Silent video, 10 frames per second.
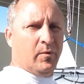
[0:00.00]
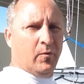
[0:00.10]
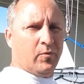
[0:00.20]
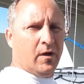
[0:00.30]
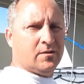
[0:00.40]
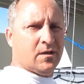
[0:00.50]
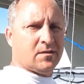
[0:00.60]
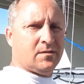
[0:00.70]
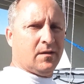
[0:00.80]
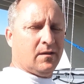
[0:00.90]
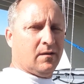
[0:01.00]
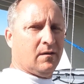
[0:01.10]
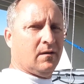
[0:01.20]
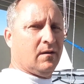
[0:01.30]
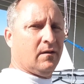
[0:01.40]
boat projects
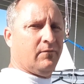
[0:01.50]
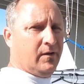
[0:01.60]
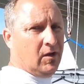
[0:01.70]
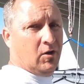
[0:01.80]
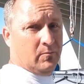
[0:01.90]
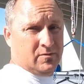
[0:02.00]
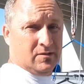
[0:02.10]
to video them,